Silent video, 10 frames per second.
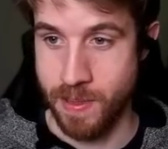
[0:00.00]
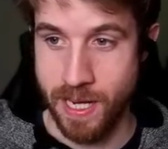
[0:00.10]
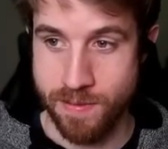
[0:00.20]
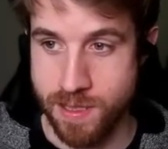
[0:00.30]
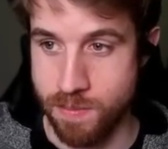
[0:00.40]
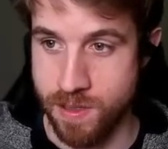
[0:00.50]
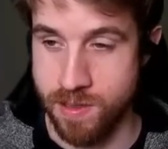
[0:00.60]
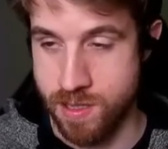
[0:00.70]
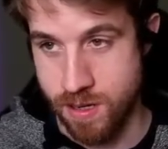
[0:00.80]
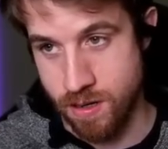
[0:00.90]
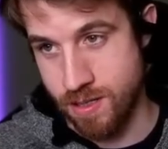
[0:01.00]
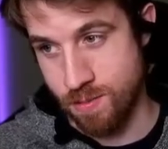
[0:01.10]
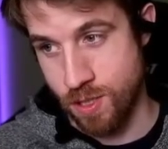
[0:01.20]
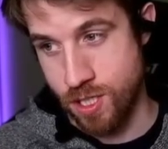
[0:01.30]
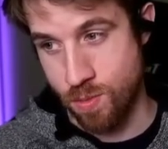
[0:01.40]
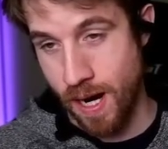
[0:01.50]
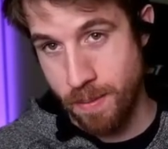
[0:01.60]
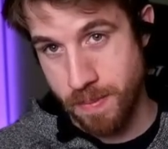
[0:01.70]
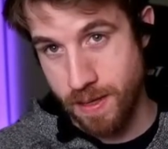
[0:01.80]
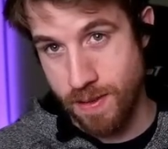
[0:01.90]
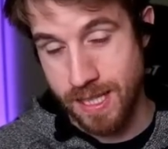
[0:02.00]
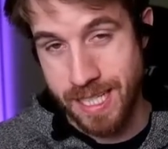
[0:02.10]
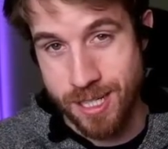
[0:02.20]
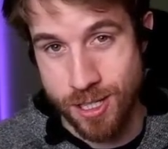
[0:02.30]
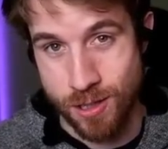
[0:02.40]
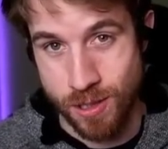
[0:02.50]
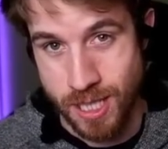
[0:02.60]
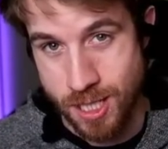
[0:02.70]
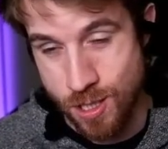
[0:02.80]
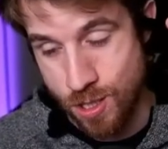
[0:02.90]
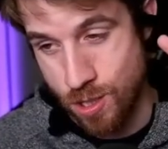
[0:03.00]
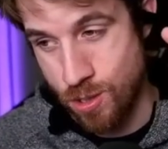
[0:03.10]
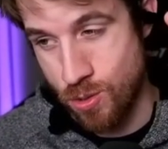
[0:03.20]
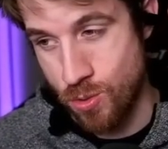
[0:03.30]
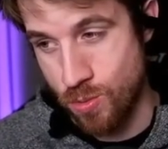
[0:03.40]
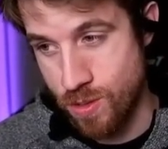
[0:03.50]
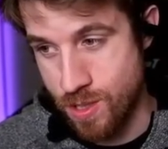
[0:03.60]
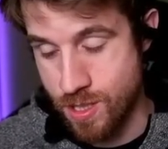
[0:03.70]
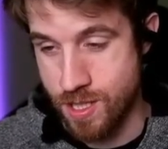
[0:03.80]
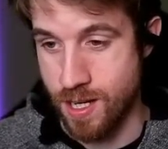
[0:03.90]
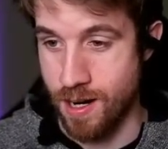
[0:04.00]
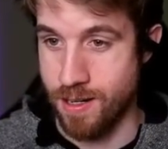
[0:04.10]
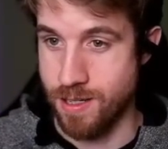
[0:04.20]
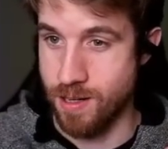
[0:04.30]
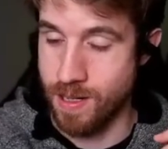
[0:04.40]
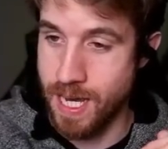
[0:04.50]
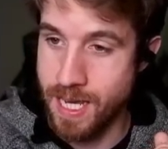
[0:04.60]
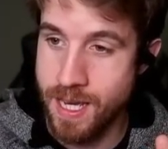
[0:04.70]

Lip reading: but I have some concerns, which is why I'm giving Legion only 2 stars, okay?